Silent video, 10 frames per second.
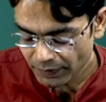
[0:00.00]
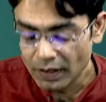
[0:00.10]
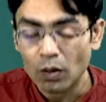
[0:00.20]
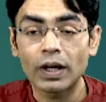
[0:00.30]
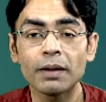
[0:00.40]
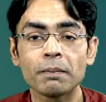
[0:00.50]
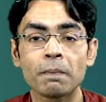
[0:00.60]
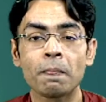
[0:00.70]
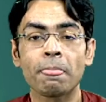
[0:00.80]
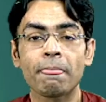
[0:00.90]
Okay,
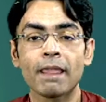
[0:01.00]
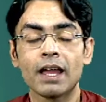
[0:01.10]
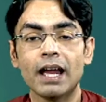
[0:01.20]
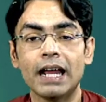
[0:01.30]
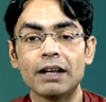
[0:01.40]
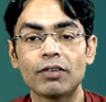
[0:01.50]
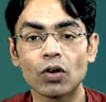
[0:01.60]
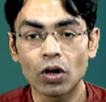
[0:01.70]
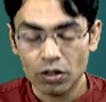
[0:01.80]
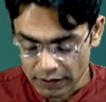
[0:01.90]
and if at
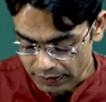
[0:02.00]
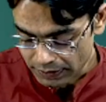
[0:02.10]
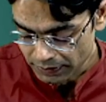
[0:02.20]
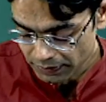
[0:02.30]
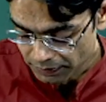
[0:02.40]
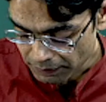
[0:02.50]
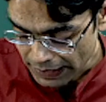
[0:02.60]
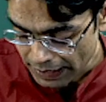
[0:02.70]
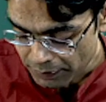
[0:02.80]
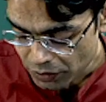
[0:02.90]
all, my
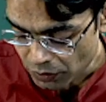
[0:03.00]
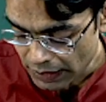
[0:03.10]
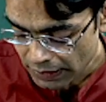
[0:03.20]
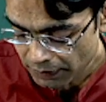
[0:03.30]
name is Kunal.